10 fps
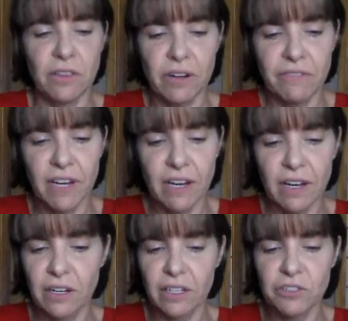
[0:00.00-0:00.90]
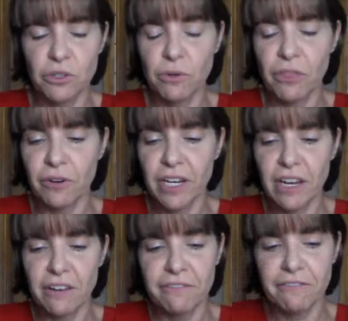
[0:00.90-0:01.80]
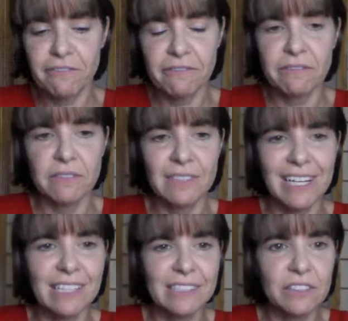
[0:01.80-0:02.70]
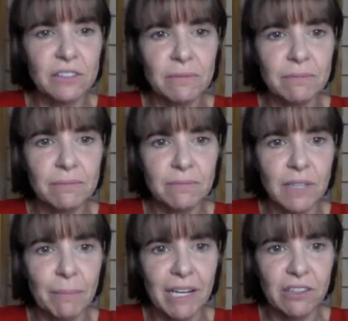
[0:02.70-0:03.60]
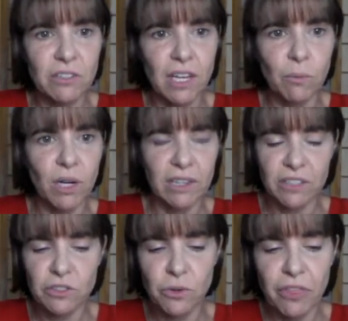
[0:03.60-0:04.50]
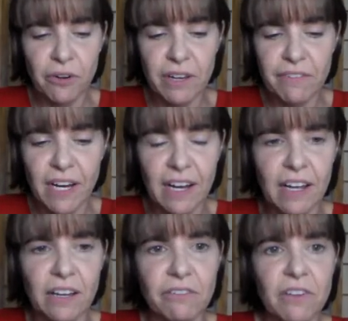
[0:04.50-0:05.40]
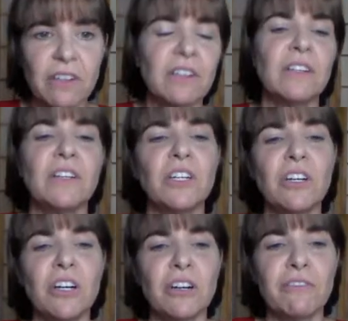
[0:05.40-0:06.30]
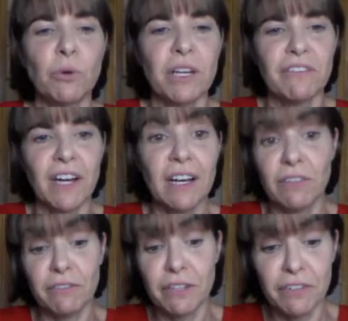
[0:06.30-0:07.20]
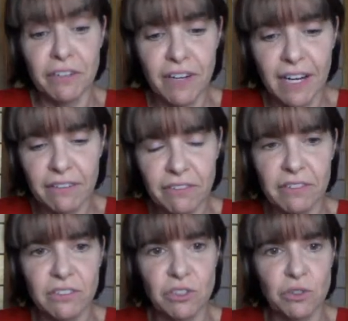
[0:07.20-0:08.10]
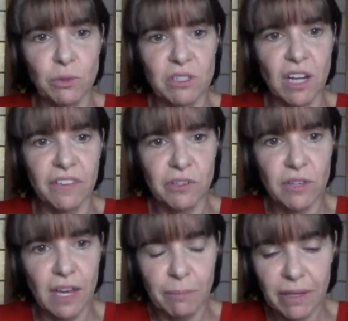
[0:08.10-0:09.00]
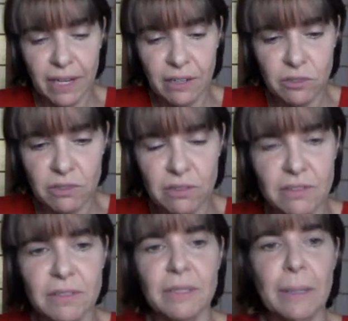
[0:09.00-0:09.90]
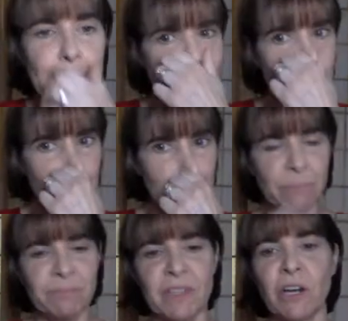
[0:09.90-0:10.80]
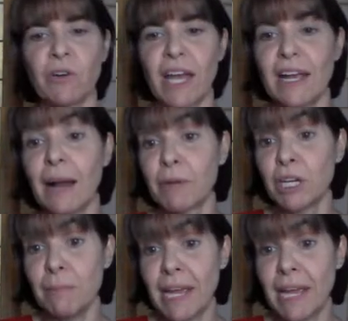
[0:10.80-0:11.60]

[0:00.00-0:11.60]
35, or let's do 30. Well, let's not make it the same one. Let's do 35, 45, and 55, just so it's not in the same place. Okay, I'm going